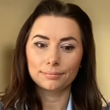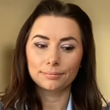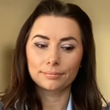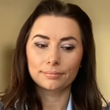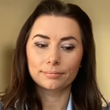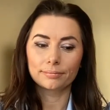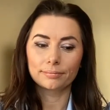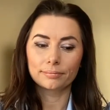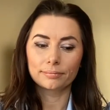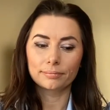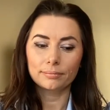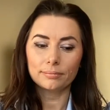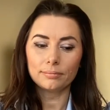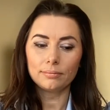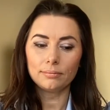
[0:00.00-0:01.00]

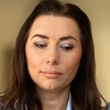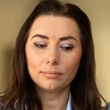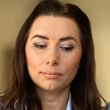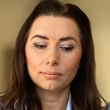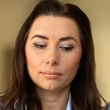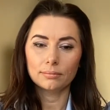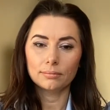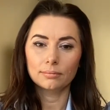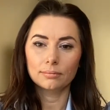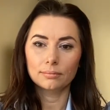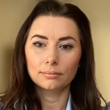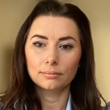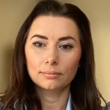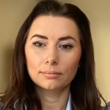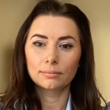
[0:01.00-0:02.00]

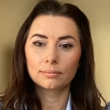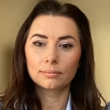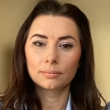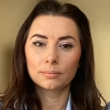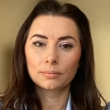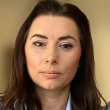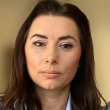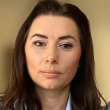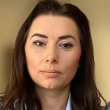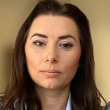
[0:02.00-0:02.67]
No one is speaking in this clip.